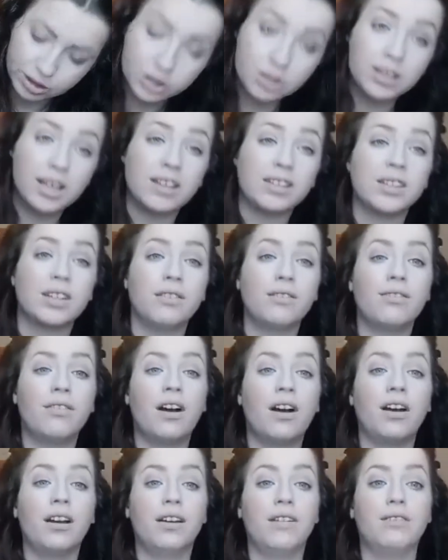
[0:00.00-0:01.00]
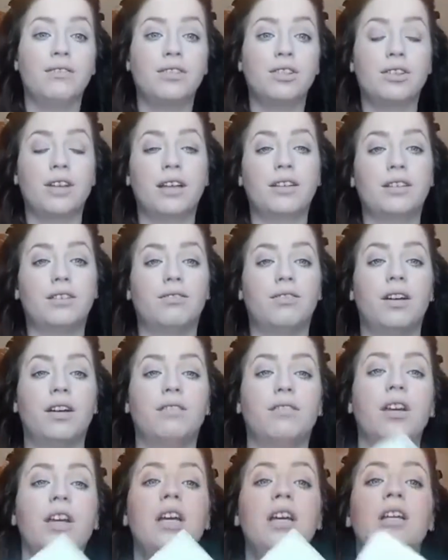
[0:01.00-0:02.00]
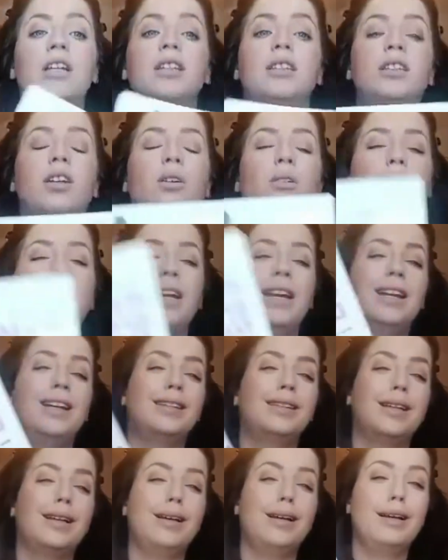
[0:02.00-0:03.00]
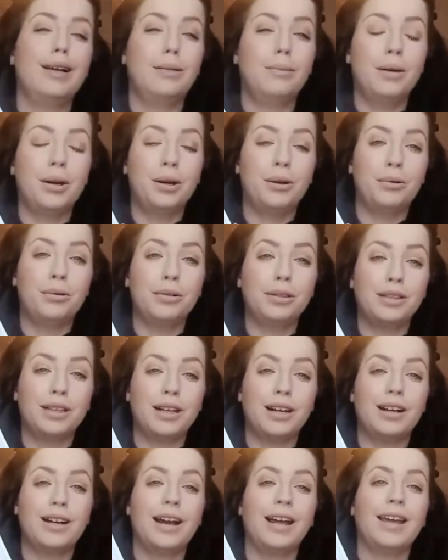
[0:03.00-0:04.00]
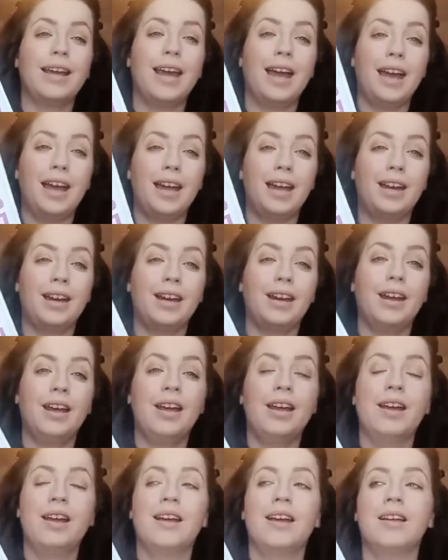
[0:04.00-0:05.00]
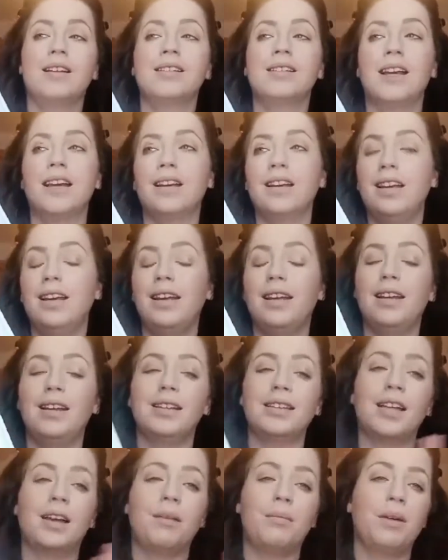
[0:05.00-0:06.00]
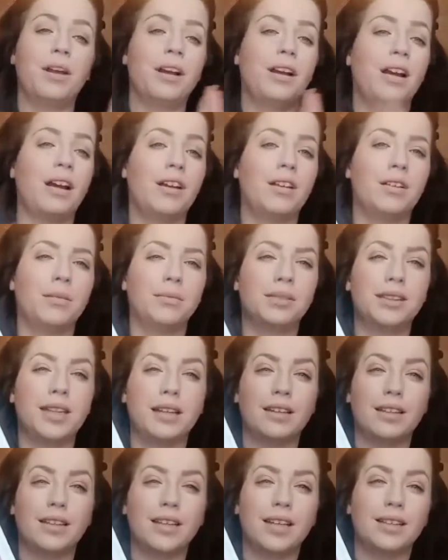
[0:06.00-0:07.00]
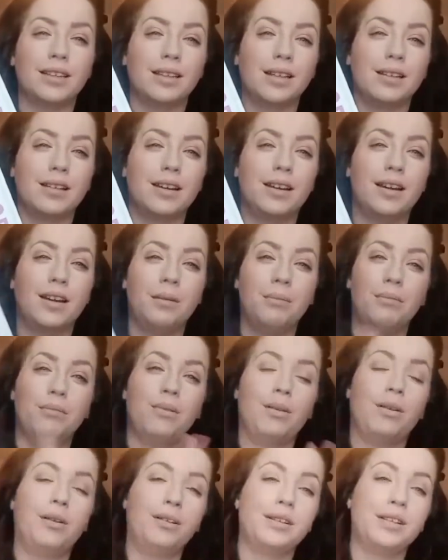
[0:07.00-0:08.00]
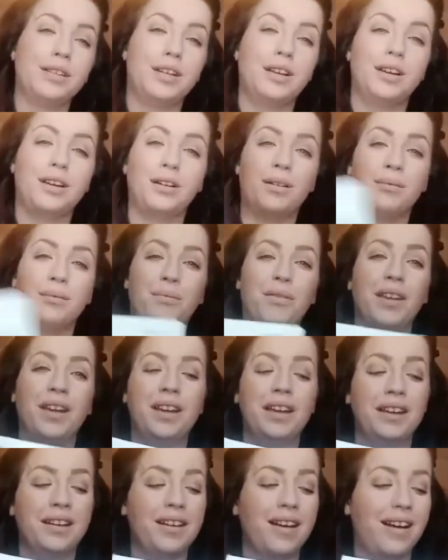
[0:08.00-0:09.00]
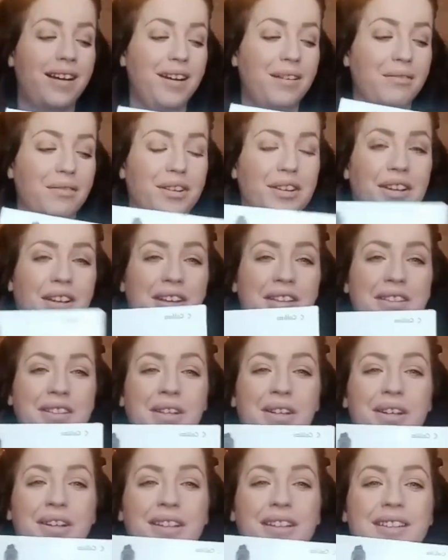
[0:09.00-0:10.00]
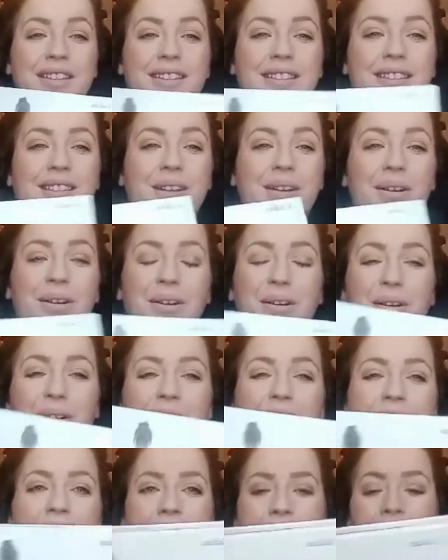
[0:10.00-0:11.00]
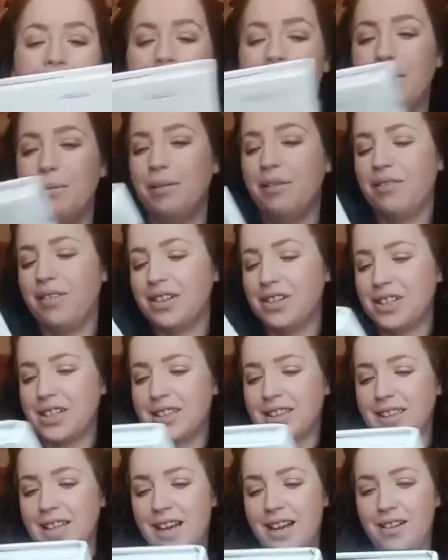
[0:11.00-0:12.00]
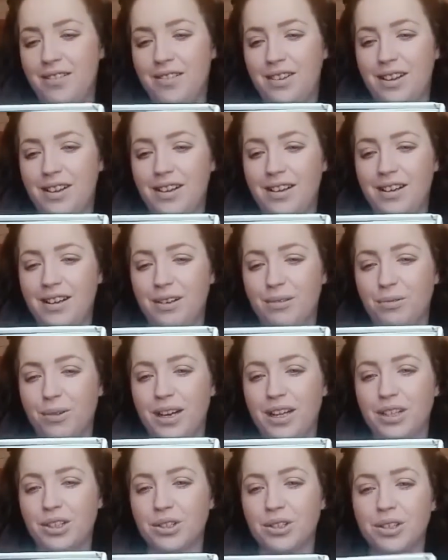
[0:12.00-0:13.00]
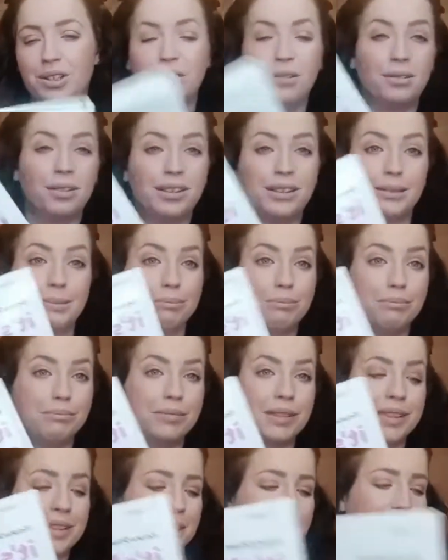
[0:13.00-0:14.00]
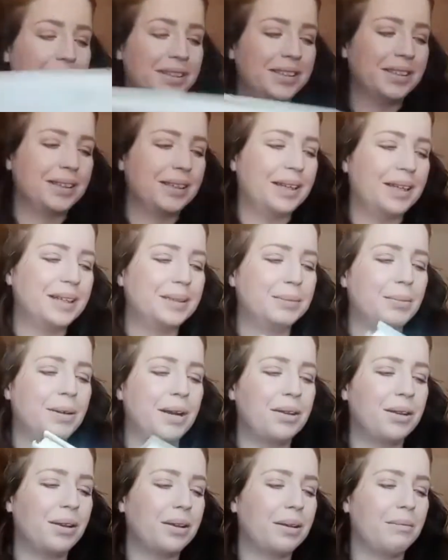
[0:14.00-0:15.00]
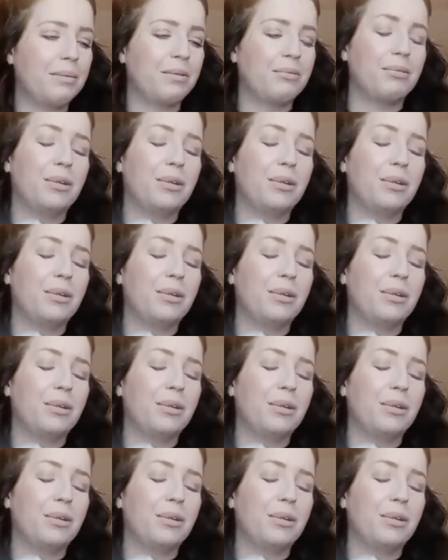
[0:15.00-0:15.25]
2005, 2005. So it is a little bit older. Again, techniques, I mean, a lot of them stand the test of time, but you know, not everything does. So yeah, it'd be fun just to have a little read through and see what's in this, but I thought they'd be